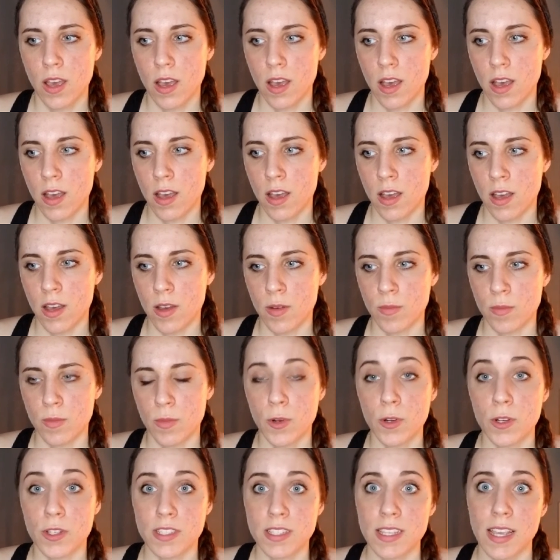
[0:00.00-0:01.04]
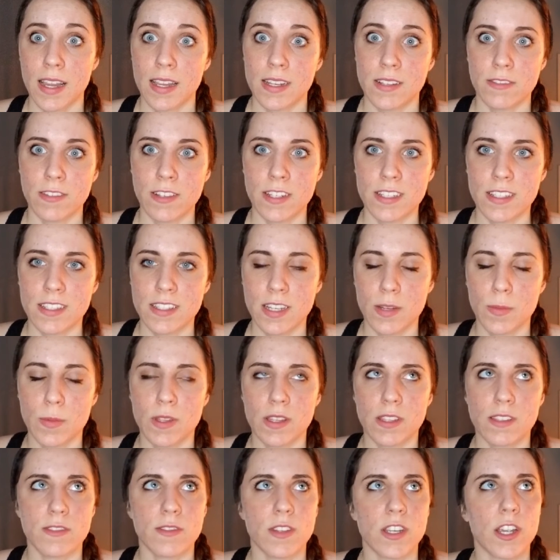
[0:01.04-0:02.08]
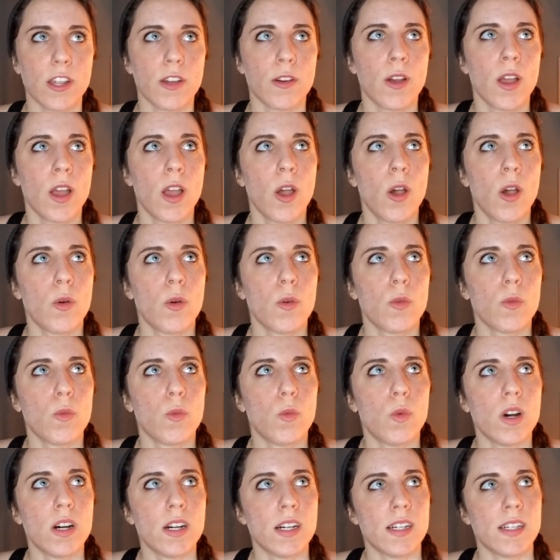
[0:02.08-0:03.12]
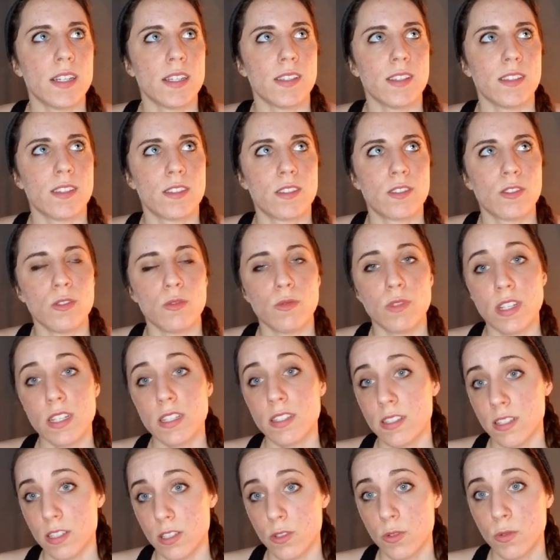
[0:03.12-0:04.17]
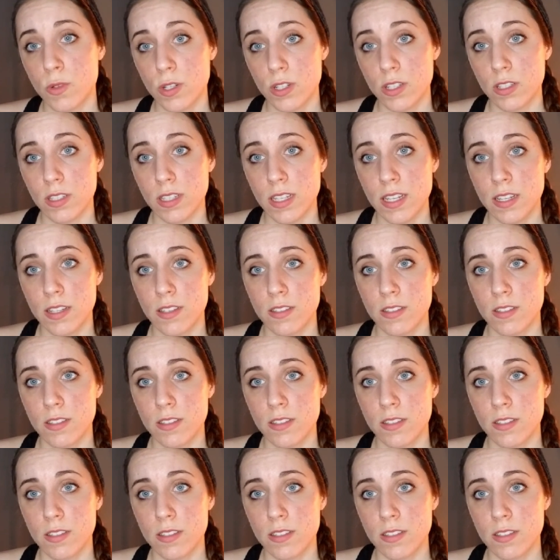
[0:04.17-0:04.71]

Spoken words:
or second fitness tip in this video, was to reassess quarterly.